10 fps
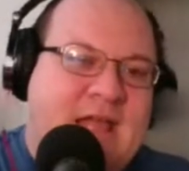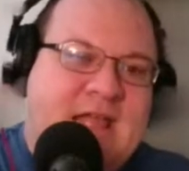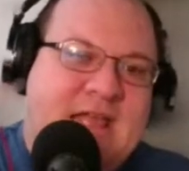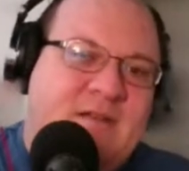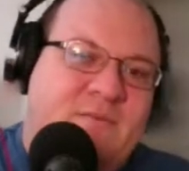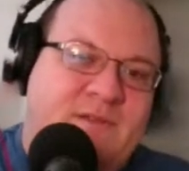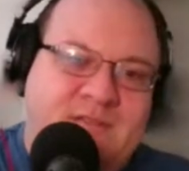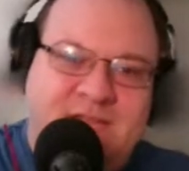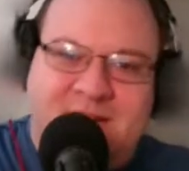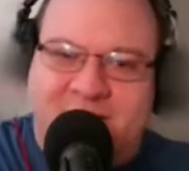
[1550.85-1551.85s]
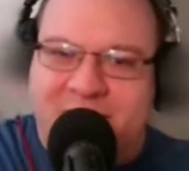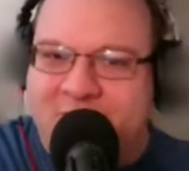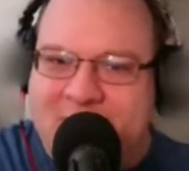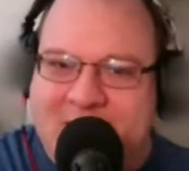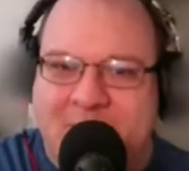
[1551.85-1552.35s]
And we see there on
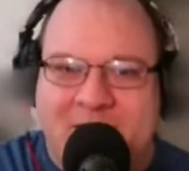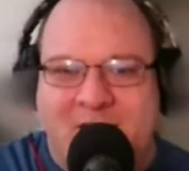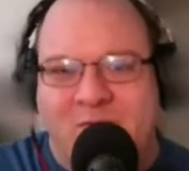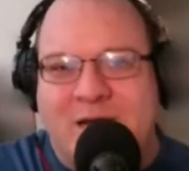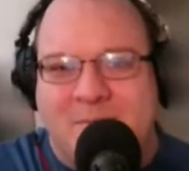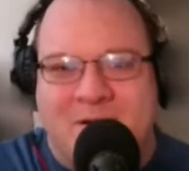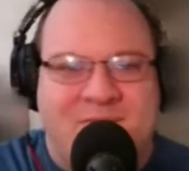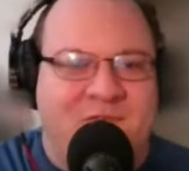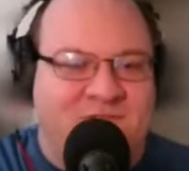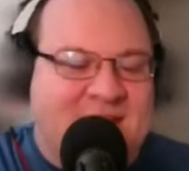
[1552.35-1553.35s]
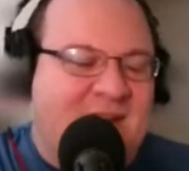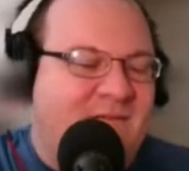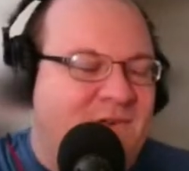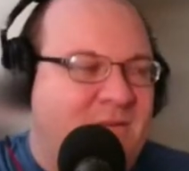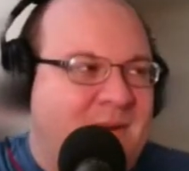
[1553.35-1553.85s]
this map a green buffer state
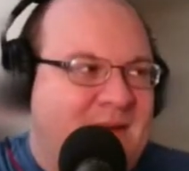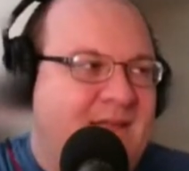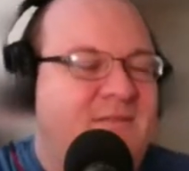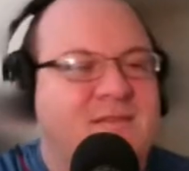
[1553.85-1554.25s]
of Armenia.